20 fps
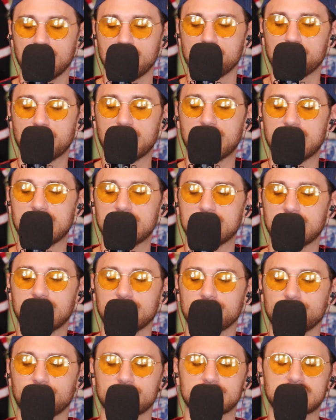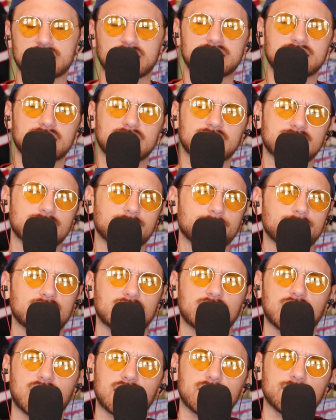But first I said something
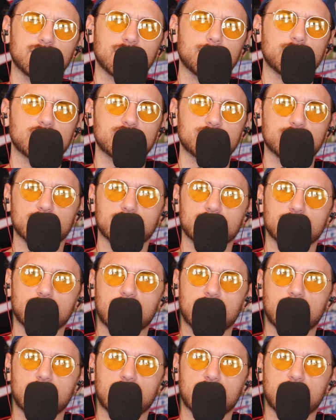kind of immature,